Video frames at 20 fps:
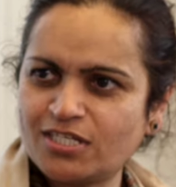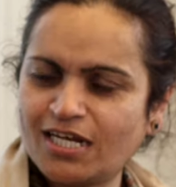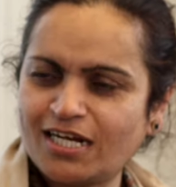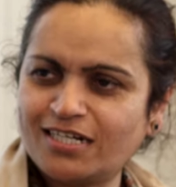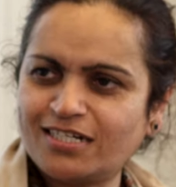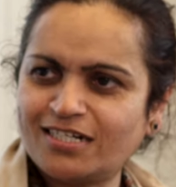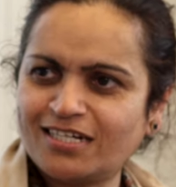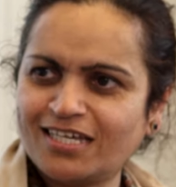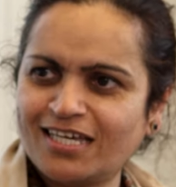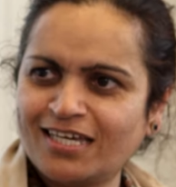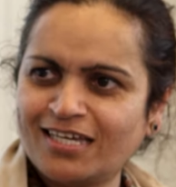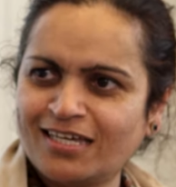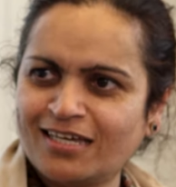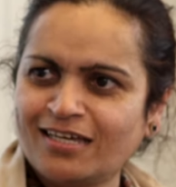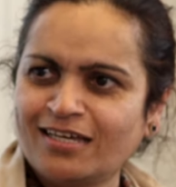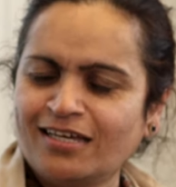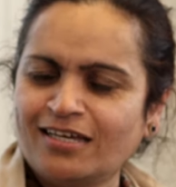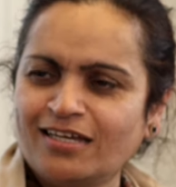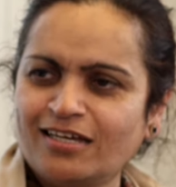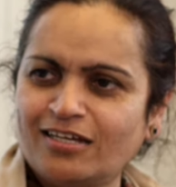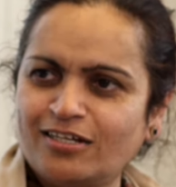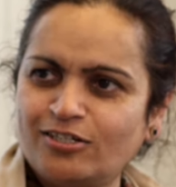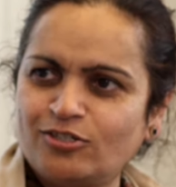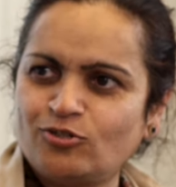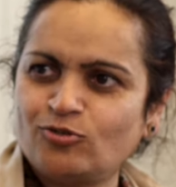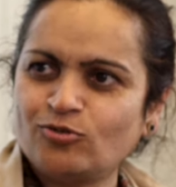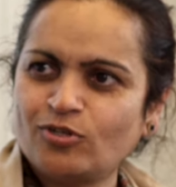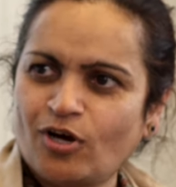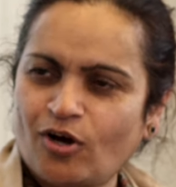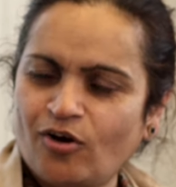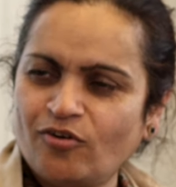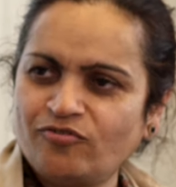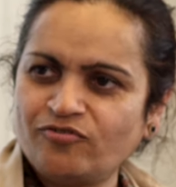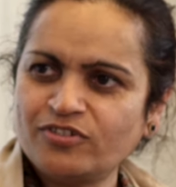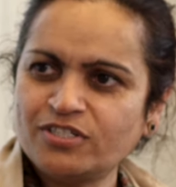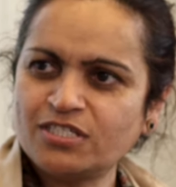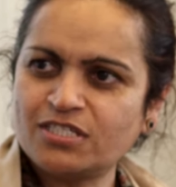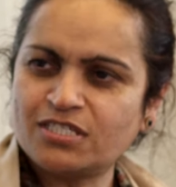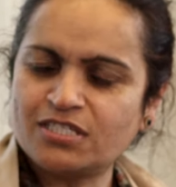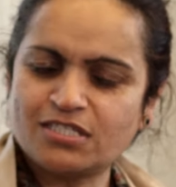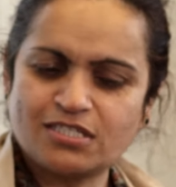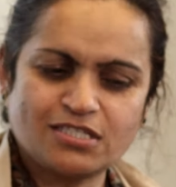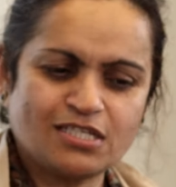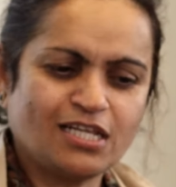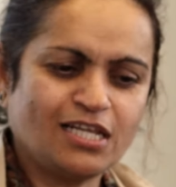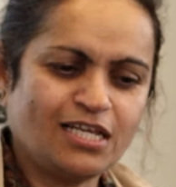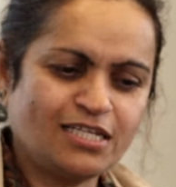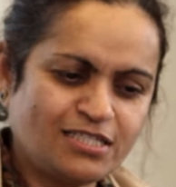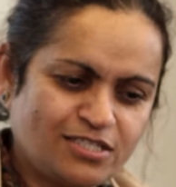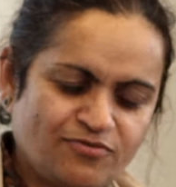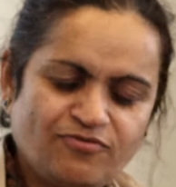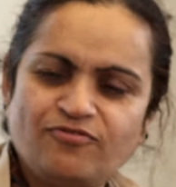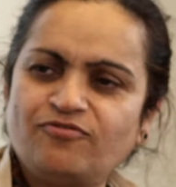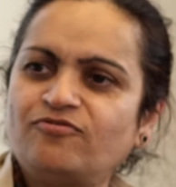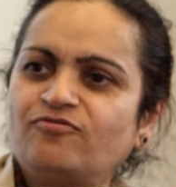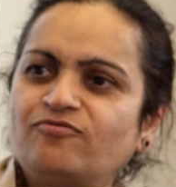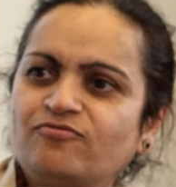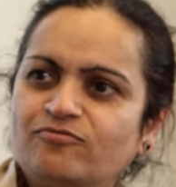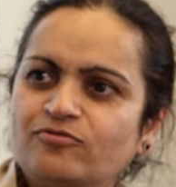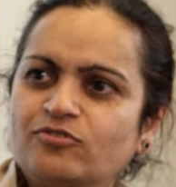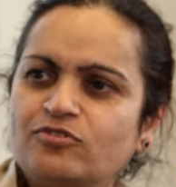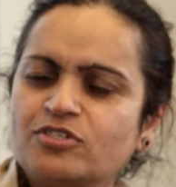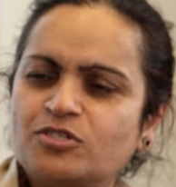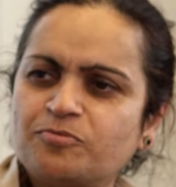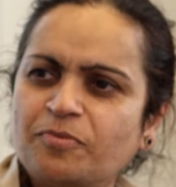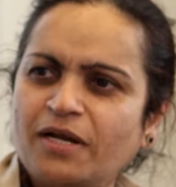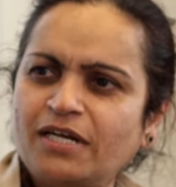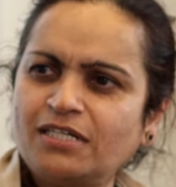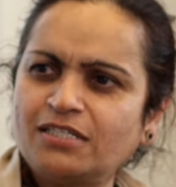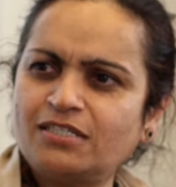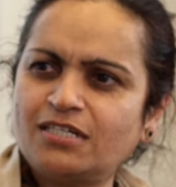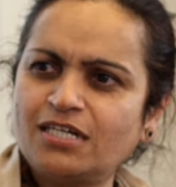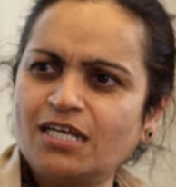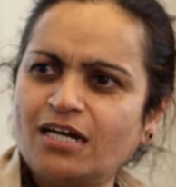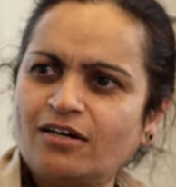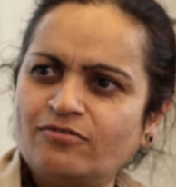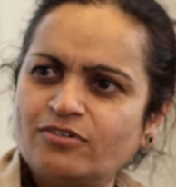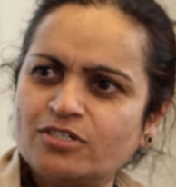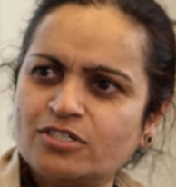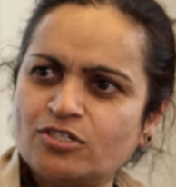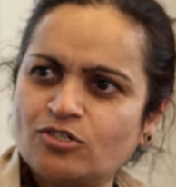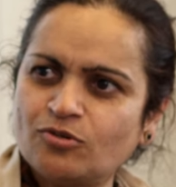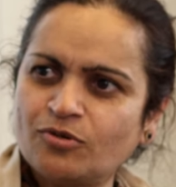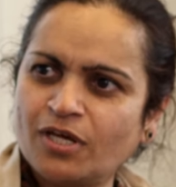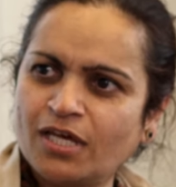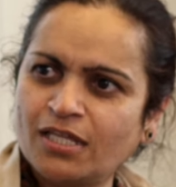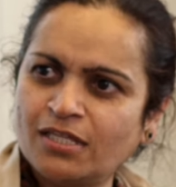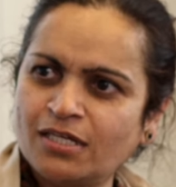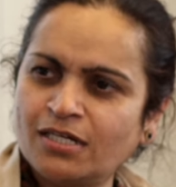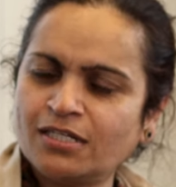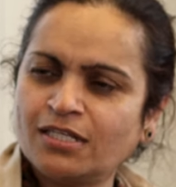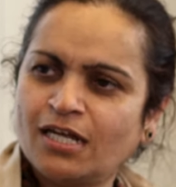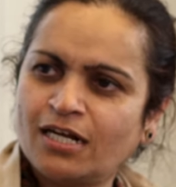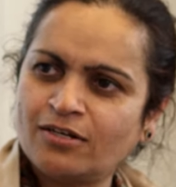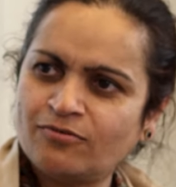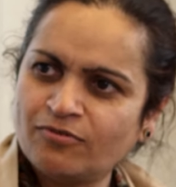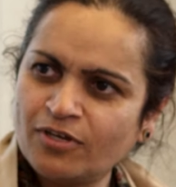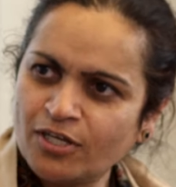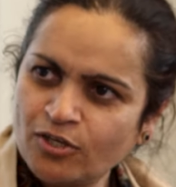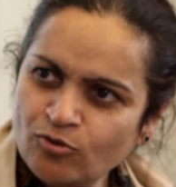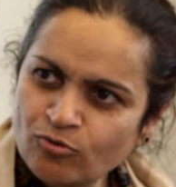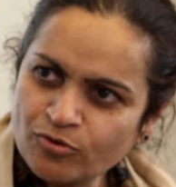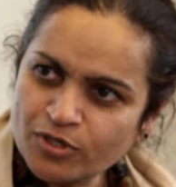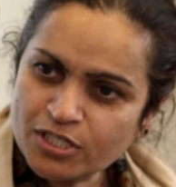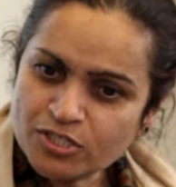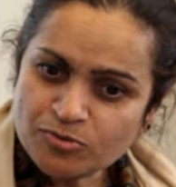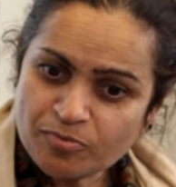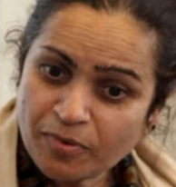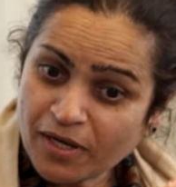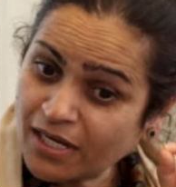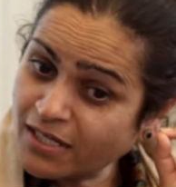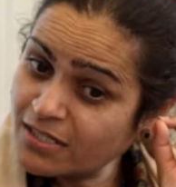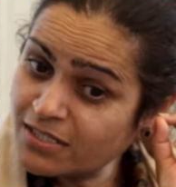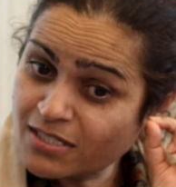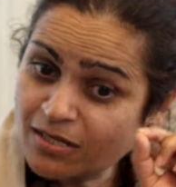Saturday to the office. Let's spend 3 hours together. That way you explain